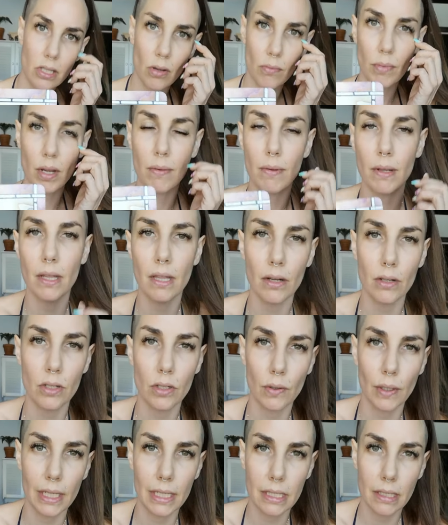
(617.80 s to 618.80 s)
so maybe they're
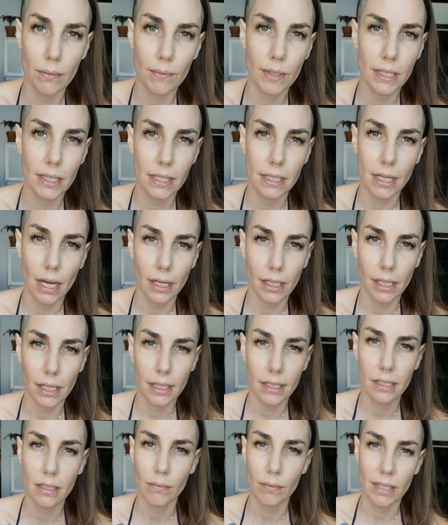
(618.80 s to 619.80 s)
doing some
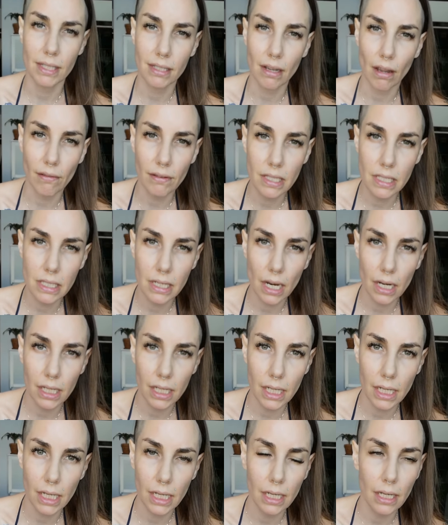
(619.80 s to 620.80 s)
studying, some self
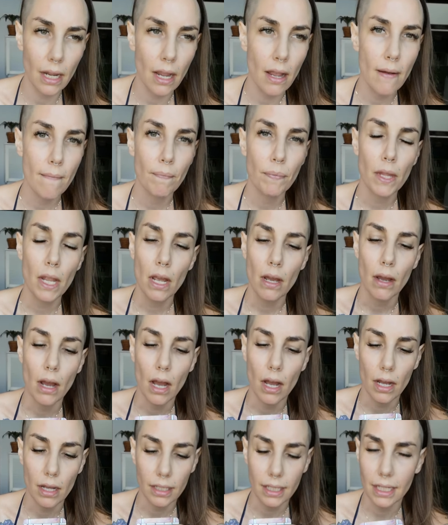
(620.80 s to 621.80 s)
studying,
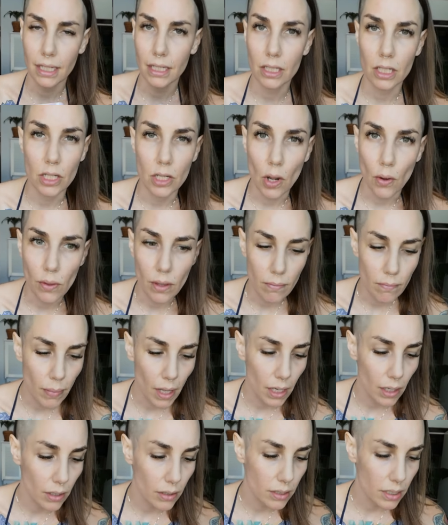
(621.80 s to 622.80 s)
uh, getting to know them
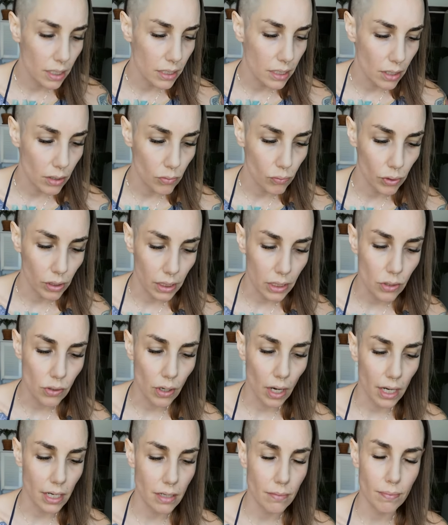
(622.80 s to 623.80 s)
better since they're really
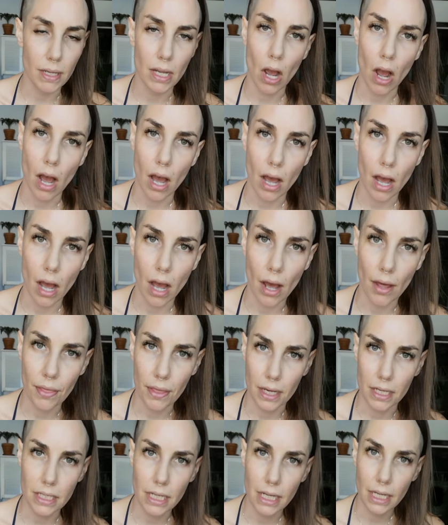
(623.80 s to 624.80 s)
trying to be
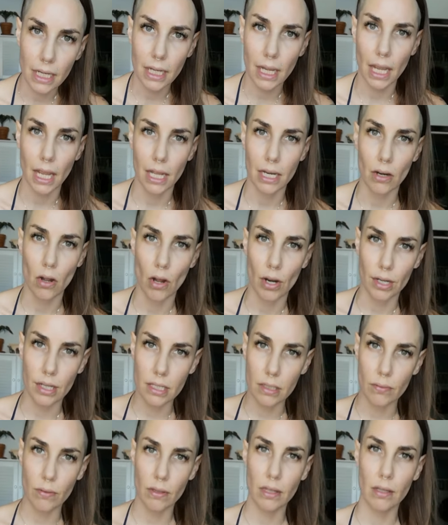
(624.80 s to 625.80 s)
authentic and
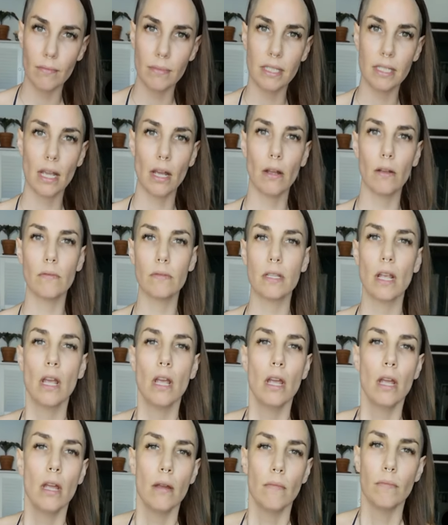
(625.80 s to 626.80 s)
honest with themselves.
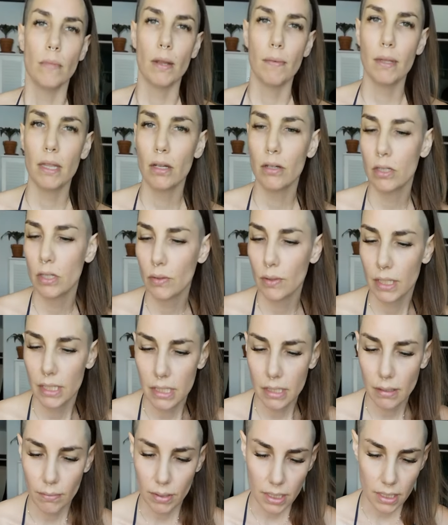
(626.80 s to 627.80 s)
Maybe they're doing
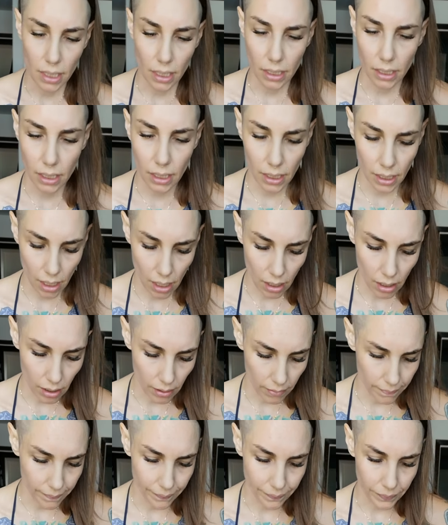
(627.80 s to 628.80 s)
some studying
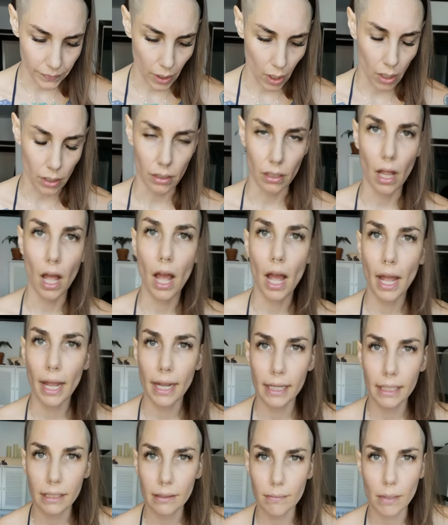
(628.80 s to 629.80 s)
um,
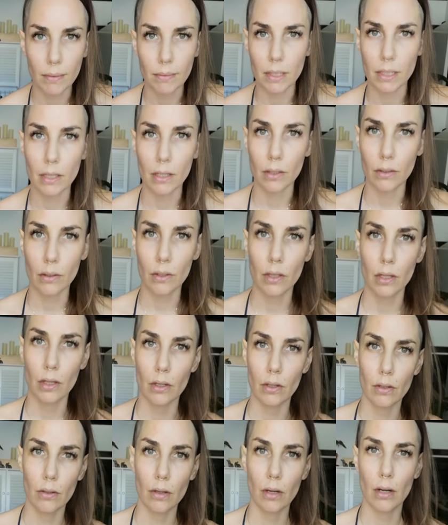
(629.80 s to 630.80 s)
online. Maybe they're
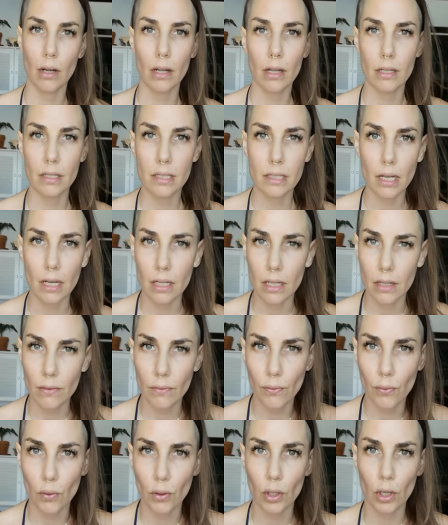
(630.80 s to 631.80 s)
they're uh, studying
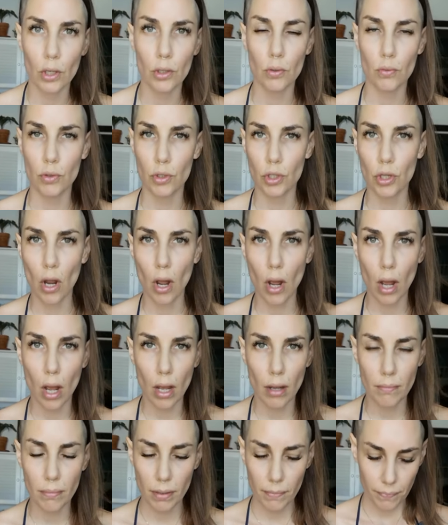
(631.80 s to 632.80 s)
for a new
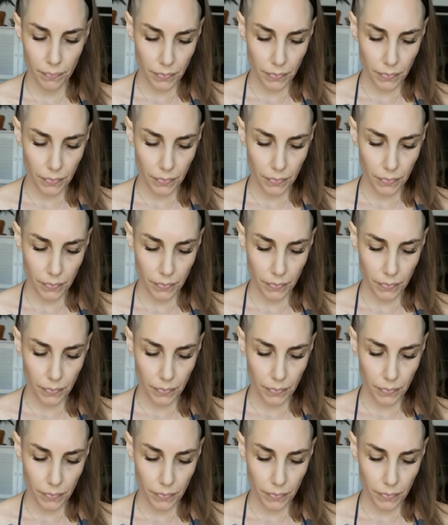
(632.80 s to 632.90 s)
job.